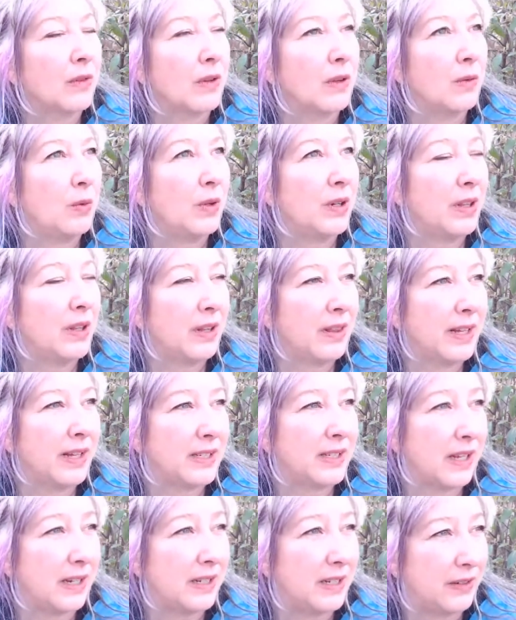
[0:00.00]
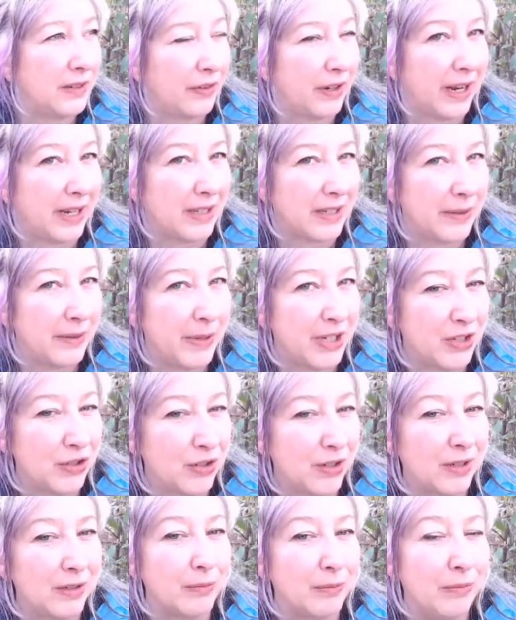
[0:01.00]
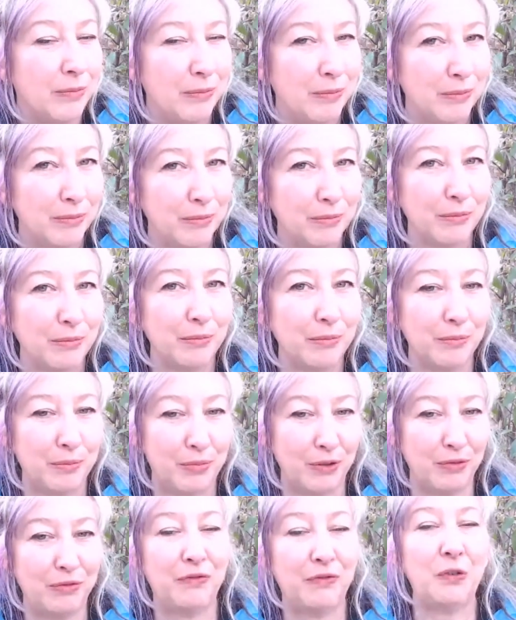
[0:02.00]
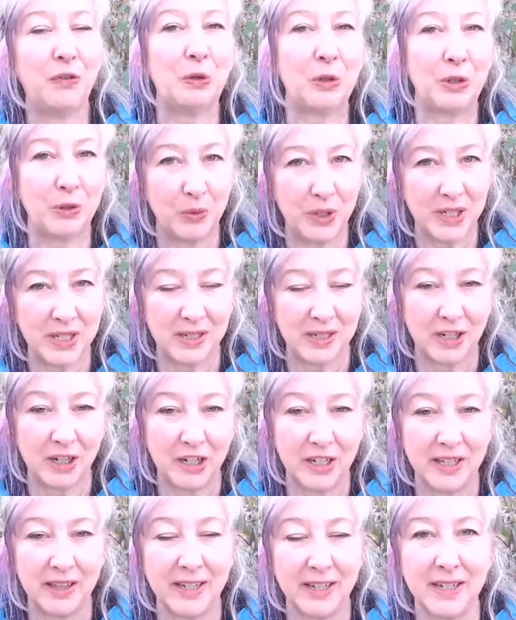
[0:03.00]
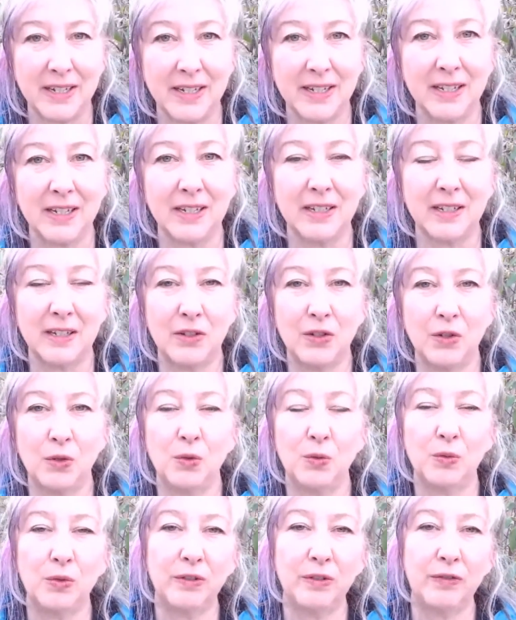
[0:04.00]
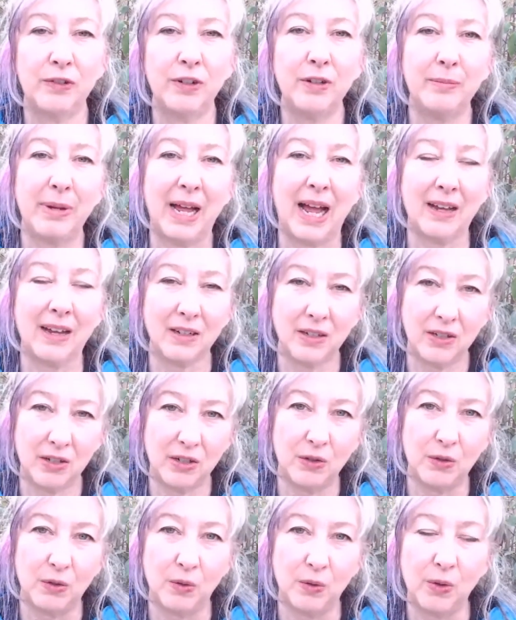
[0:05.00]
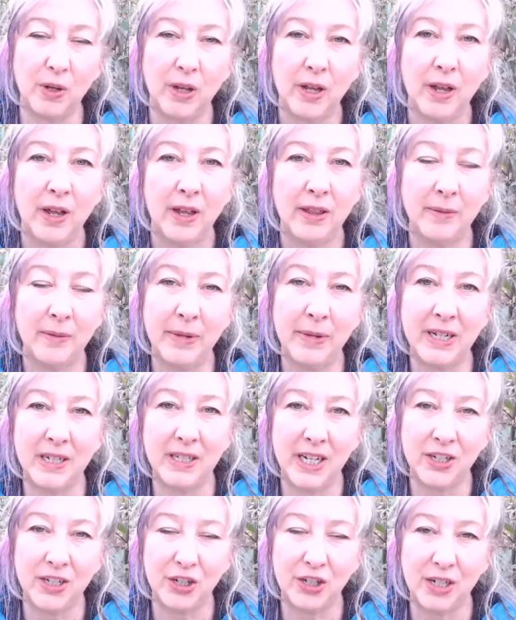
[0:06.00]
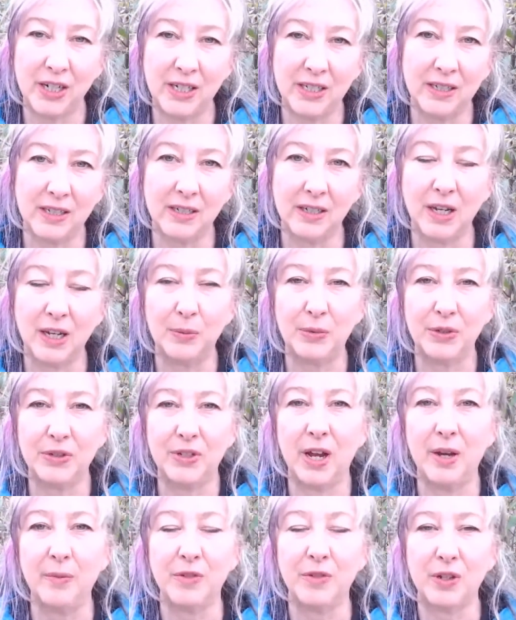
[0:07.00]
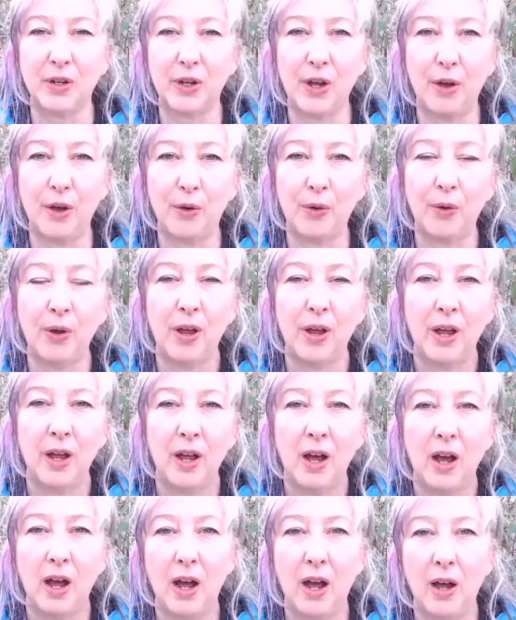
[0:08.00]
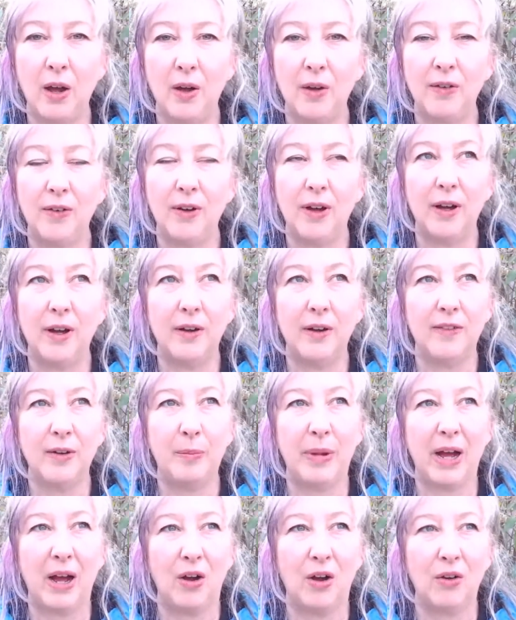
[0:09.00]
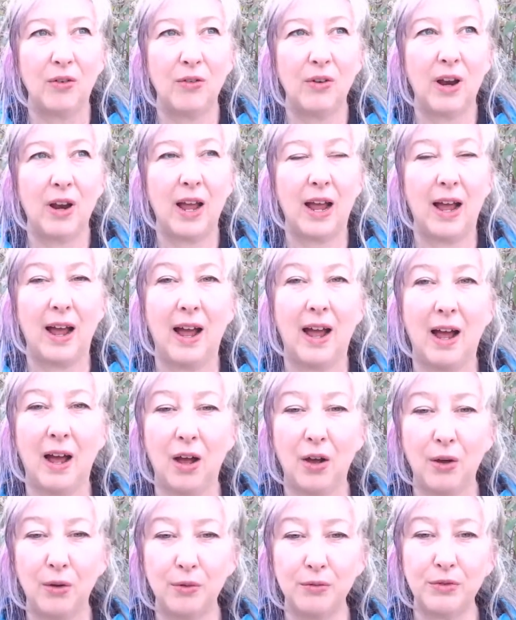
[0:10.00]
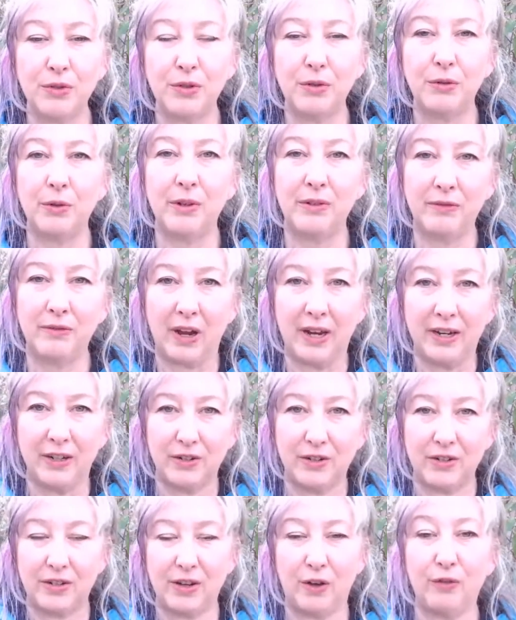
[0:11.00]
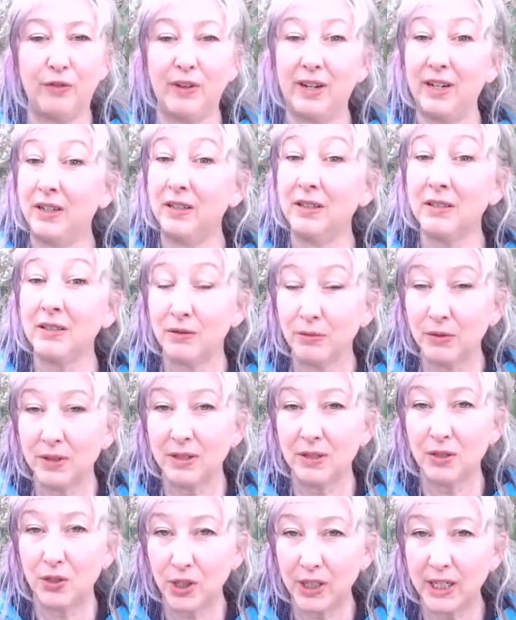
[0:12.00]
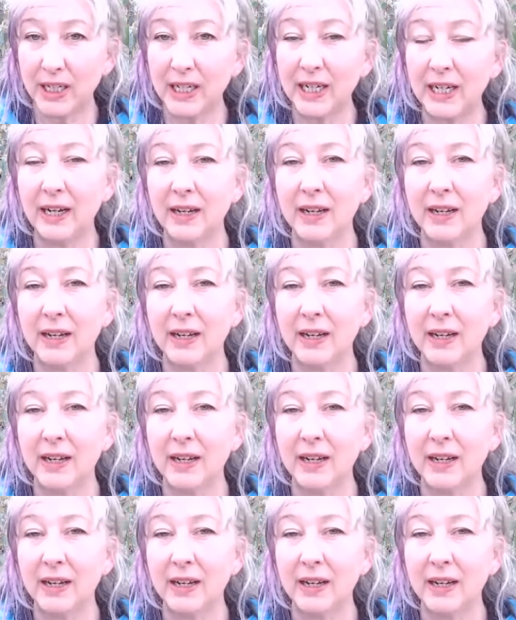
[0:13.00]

one of the things I did forget to mention before we started this is to refer back to the meditation I did a couple times ago of about how to invite yourself in with a tree